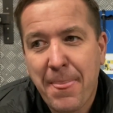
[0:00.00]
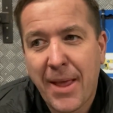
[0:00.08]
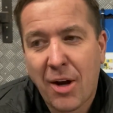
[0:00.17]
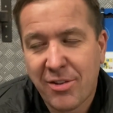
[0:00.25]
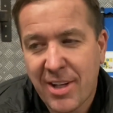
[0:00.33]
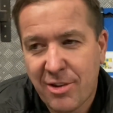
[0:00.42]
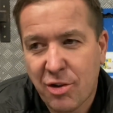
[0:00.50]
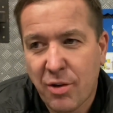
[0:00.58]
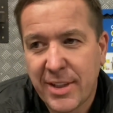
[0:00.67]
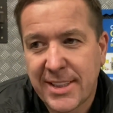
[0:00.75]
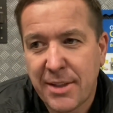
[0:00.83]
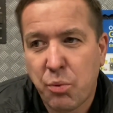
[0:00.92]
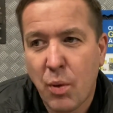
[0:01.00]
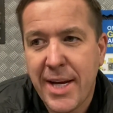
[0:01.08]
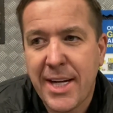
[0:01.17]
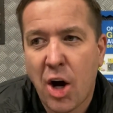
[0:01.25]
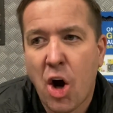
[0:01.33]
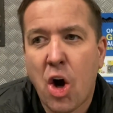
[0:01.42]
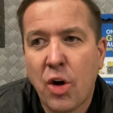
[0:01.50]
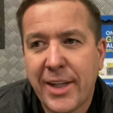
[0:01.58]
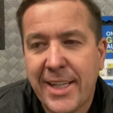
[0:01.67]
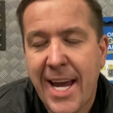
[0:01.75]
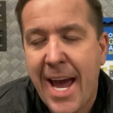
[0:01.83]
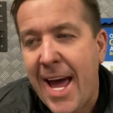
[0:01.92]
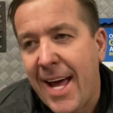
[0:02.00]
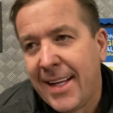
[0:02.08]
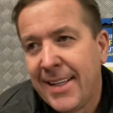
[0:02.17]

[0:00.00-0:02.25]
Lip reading: I said to Chris, if we can't get